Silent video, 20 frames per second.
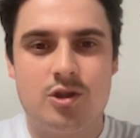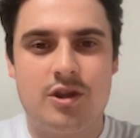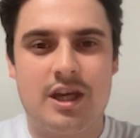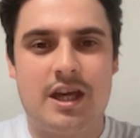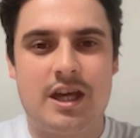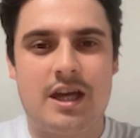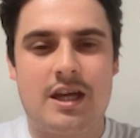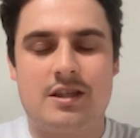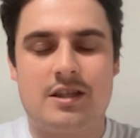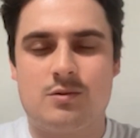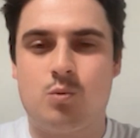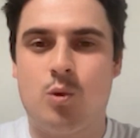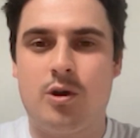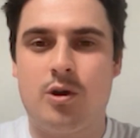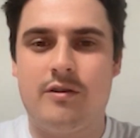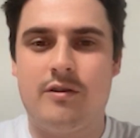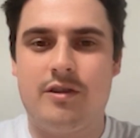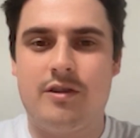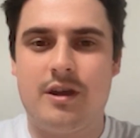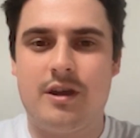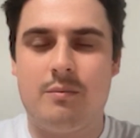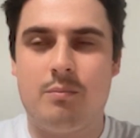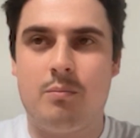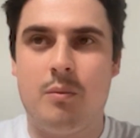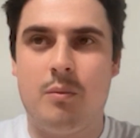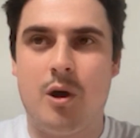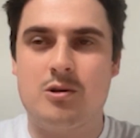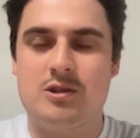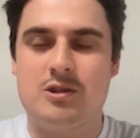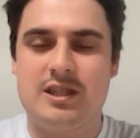you think that's one of the
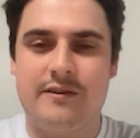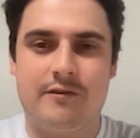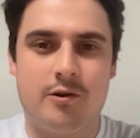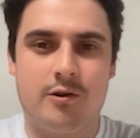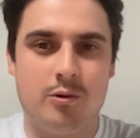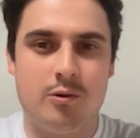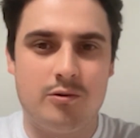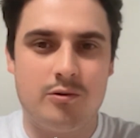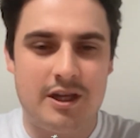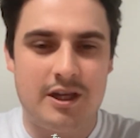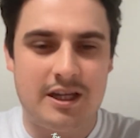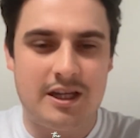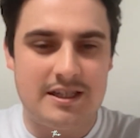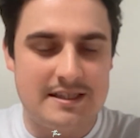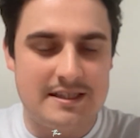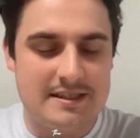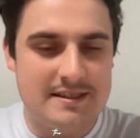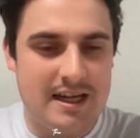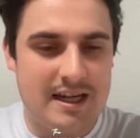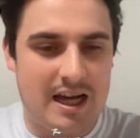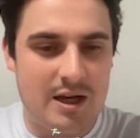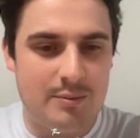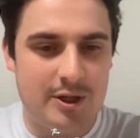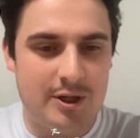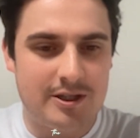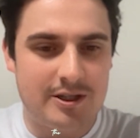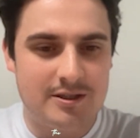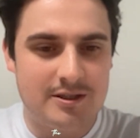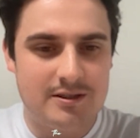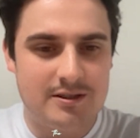most difficult things in
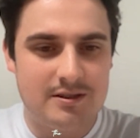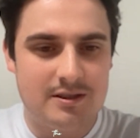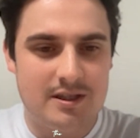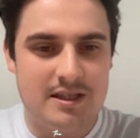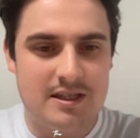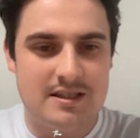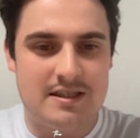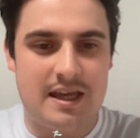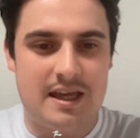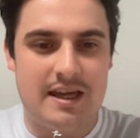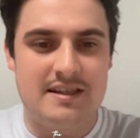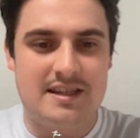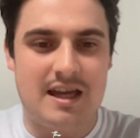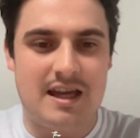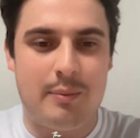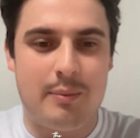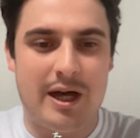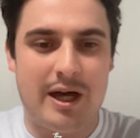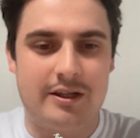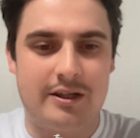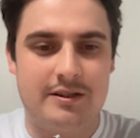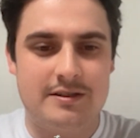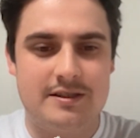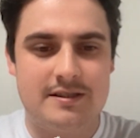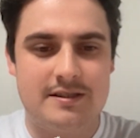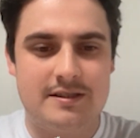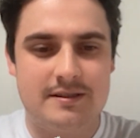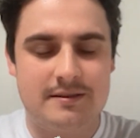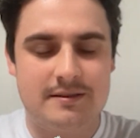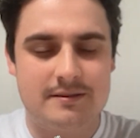cyber? Is that balance?